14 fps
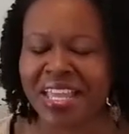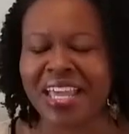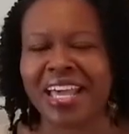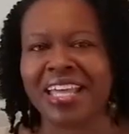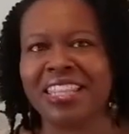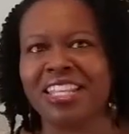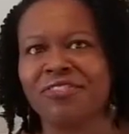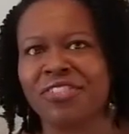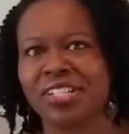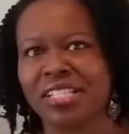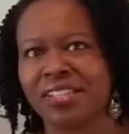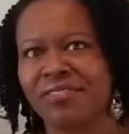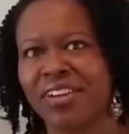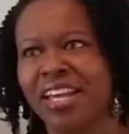And then for
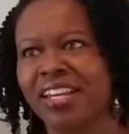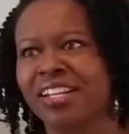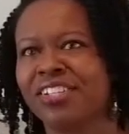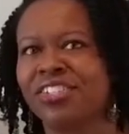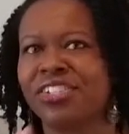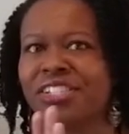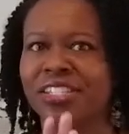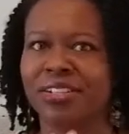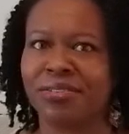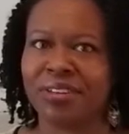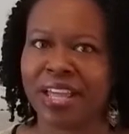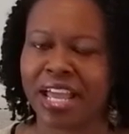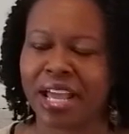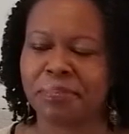Savannah, she still
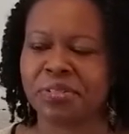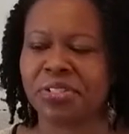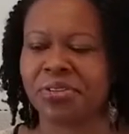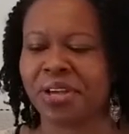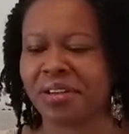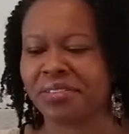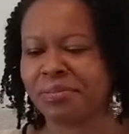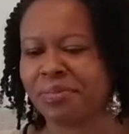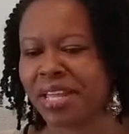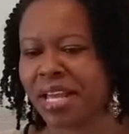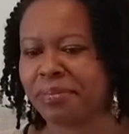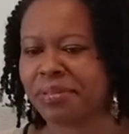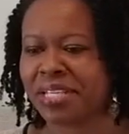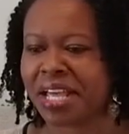naps. She'll have some
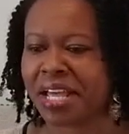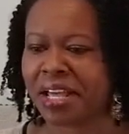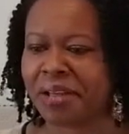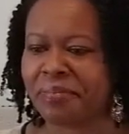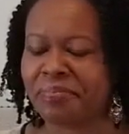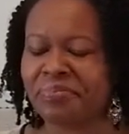nap time.